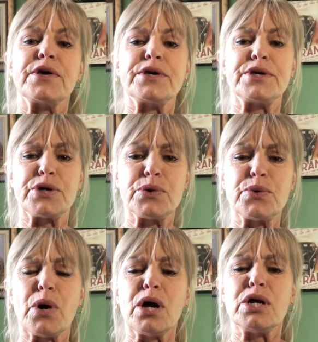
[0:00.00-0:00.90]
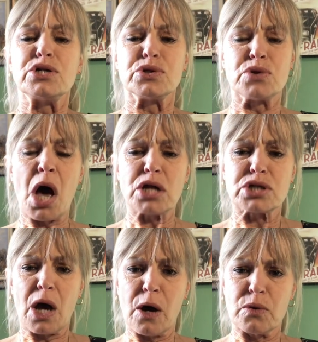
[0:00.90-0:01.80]
You do not
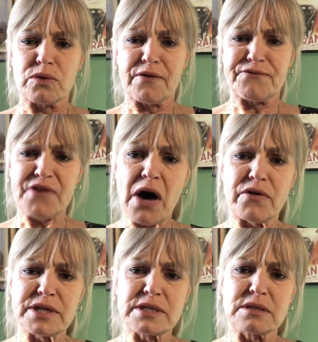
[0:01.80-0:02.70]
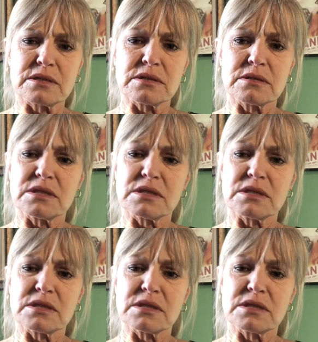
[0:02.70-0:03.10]
own the forest.